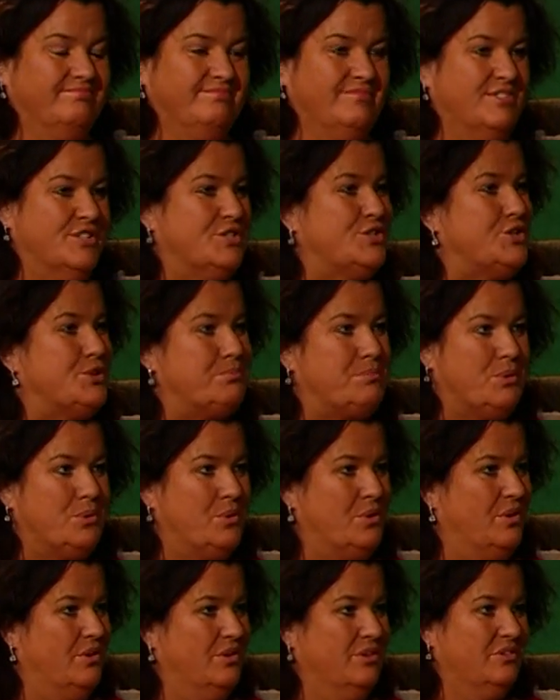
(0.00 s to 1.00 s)
the
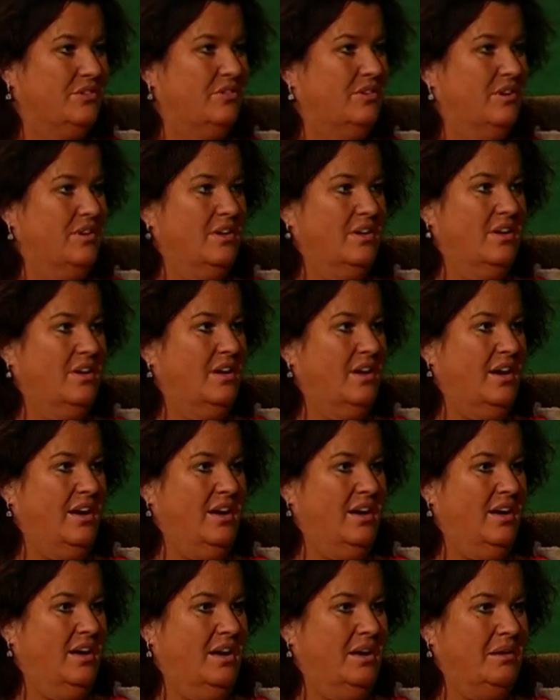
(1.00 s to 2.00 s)
support
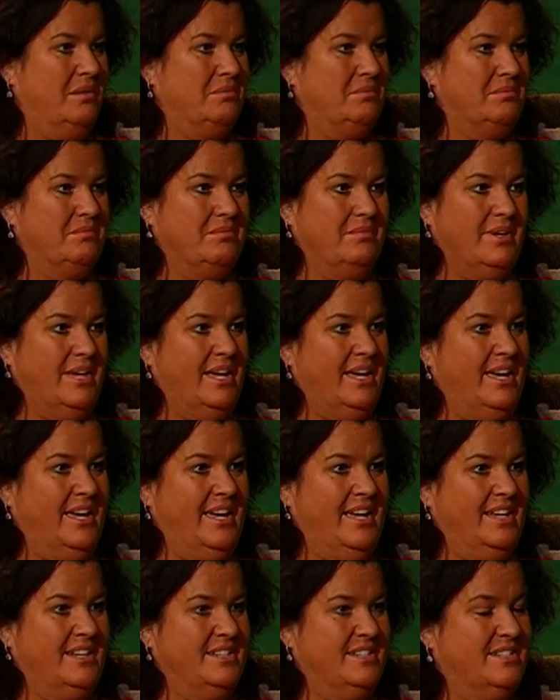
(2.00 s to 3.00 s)
and
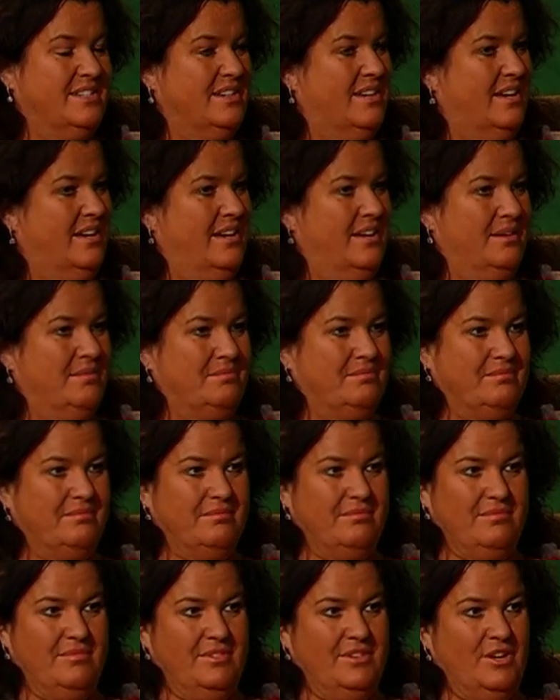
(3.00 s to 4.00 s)

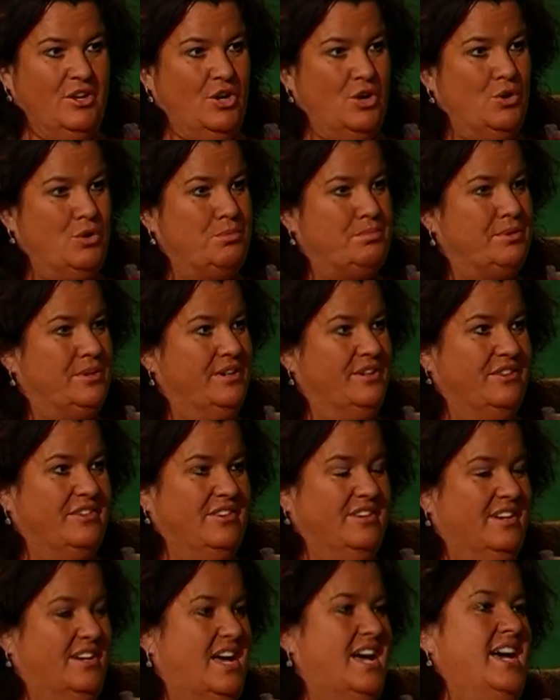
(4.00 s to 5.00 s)
the openness
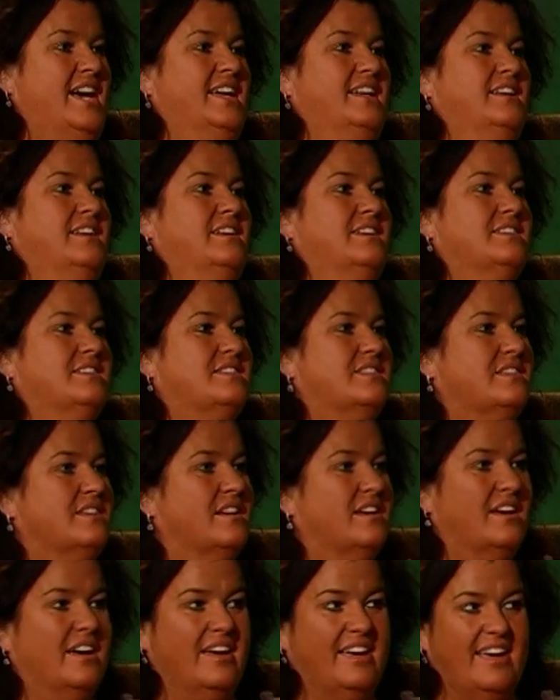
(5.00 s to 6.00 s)
and kindness,
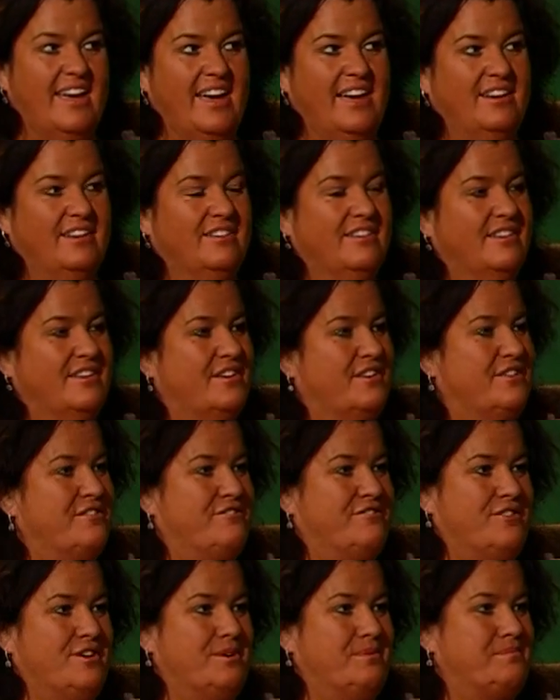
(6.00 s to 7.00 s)
again,
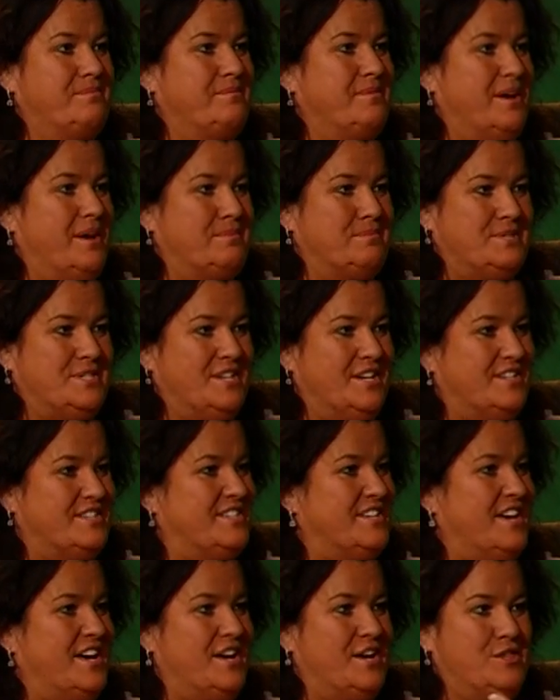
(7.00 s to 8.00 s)
from
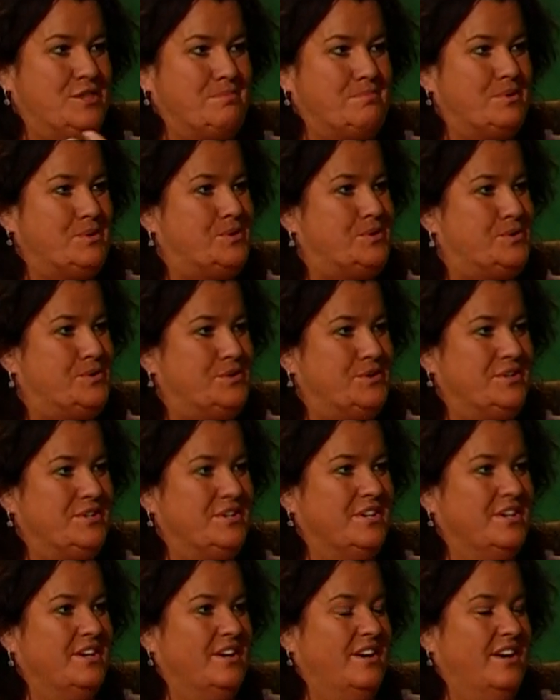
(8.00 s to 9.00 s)
MCSA, the board,
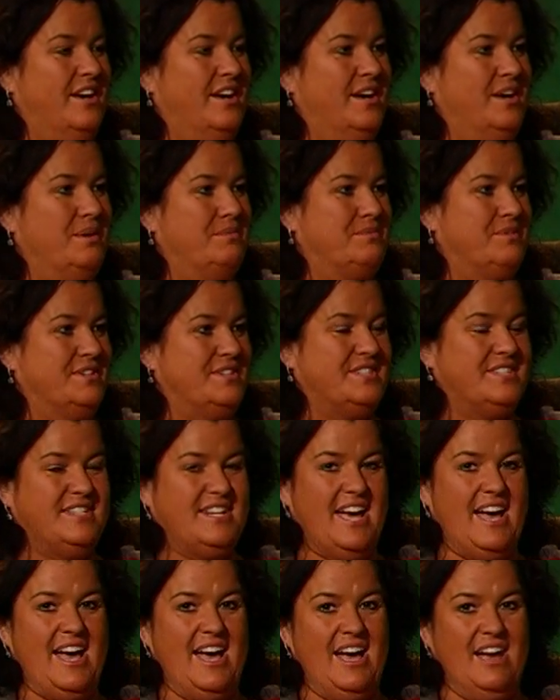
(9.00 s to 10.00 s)
the
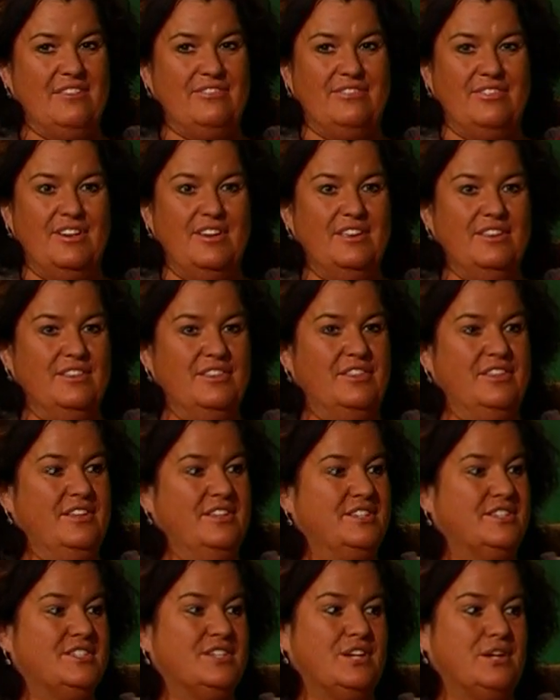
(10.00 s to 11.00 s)
staff,
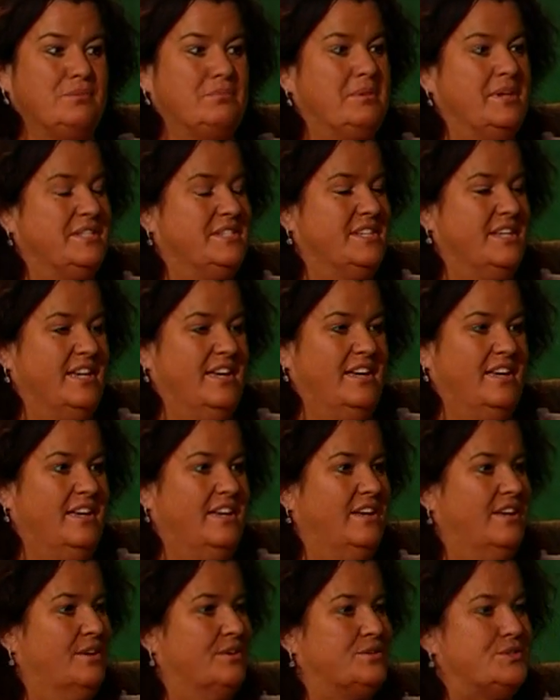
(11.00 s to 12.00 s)
this
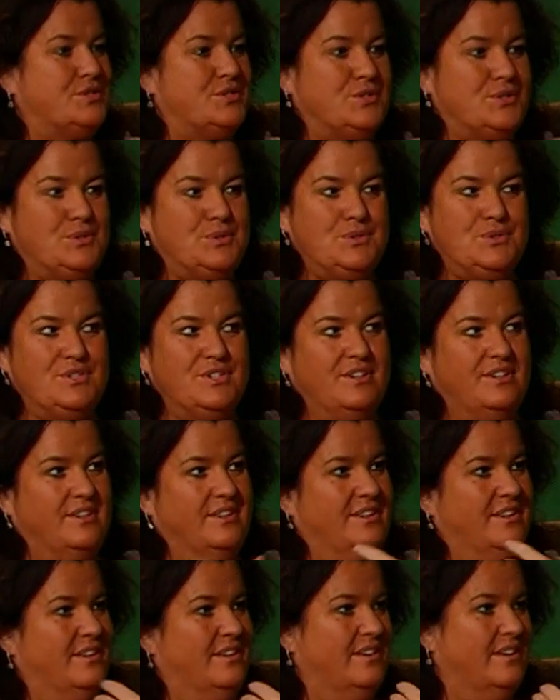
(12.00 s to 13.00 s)
committee,
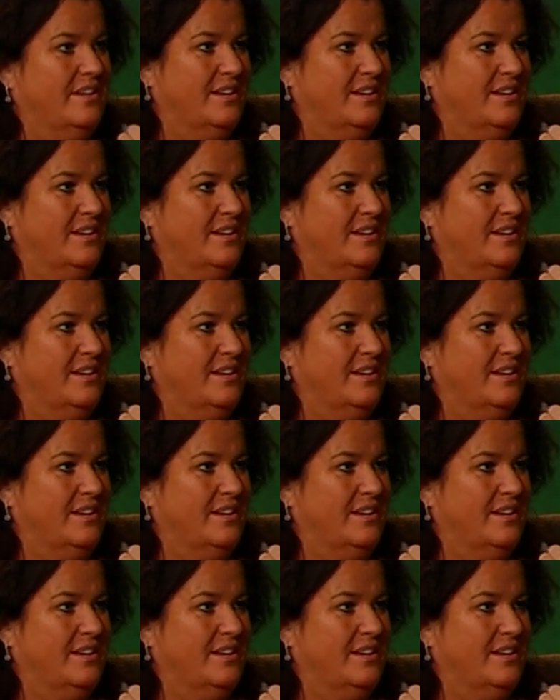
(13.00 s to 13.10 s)
Susan